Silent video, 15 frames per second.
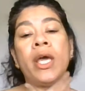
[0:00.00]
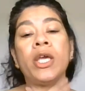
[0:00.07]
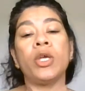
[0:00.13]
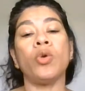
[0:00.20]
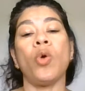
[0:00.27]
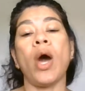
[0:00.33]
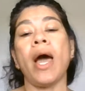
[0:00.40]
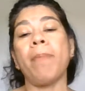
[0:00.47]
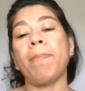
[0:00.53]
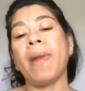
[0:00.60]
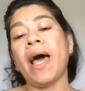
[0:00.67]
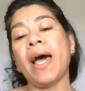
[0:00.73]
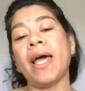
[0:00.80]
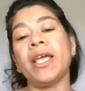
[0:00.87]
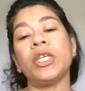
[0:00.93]
You
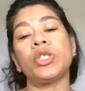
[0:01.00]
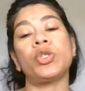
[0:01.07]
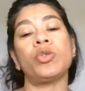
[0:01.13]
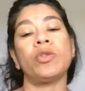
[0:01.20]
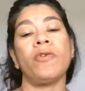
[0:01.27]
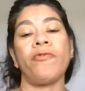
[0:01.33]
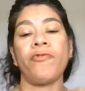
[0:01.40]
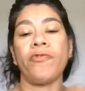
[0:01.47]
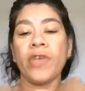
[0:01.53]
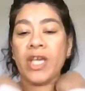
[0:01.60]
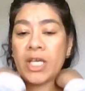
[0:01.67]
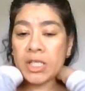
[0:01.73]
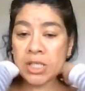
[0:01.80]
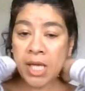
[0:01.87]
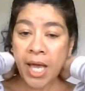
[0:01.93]
apply it to the
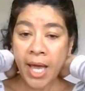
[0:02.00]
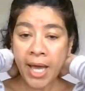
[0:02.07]
face,